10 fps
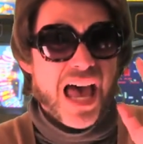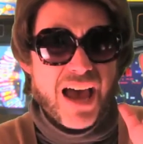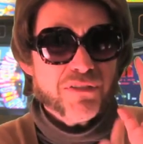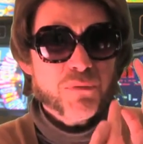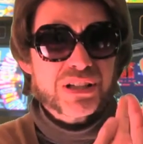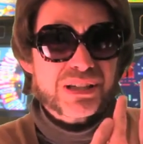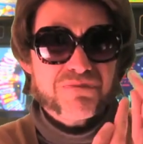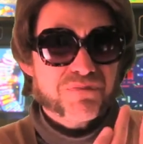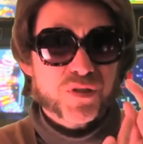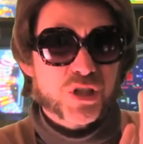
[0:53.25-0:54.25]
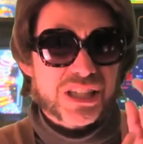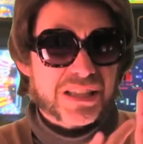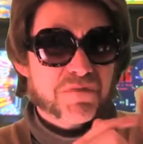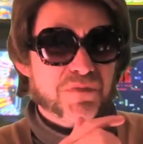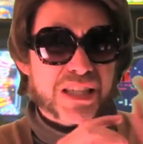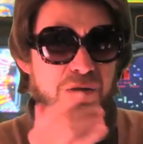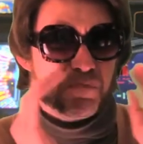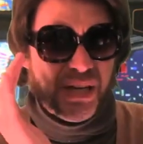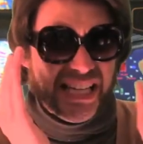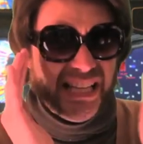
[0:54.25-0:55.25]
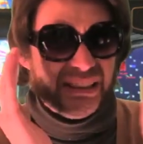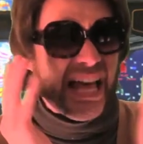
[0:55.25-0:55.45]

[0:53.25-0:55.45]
everyone's just speaking